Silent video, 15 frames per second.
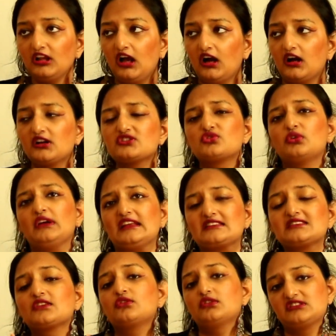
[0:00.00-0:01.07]
So
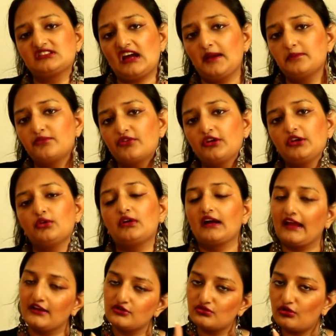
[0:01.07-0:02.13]
it's a good time for you.
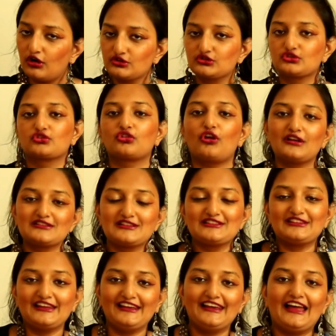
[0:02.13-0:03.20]
Again, do not cross the
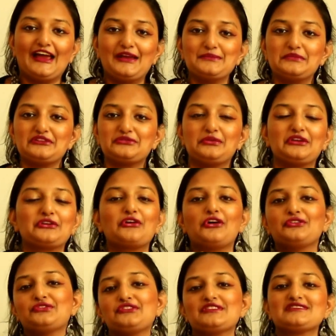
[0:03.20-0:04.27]
thin line between
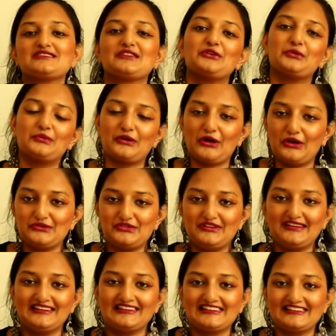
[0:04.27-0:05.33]
confidence and
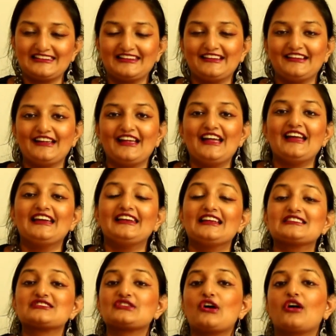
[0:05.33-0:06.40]
overconfidence.
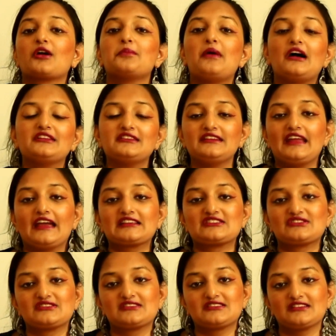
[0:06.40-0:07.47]
Let's talk about the
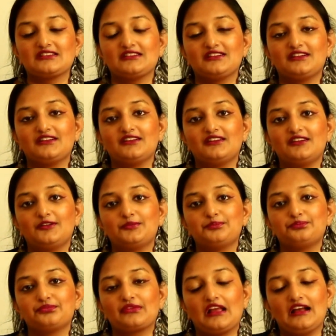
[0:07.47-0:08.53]
next
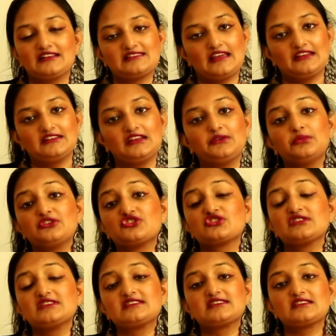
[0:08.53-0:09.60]
ascendant, which
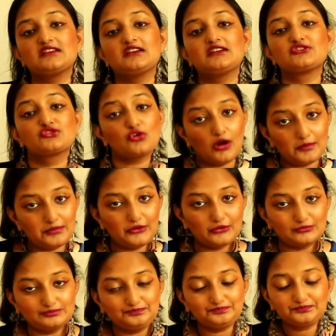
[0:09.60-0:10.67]
is
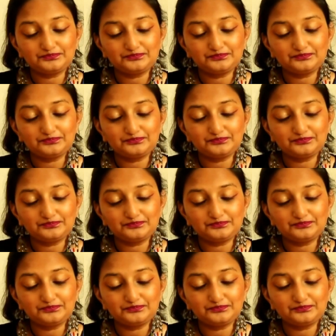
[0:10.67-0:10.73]
Scorpio.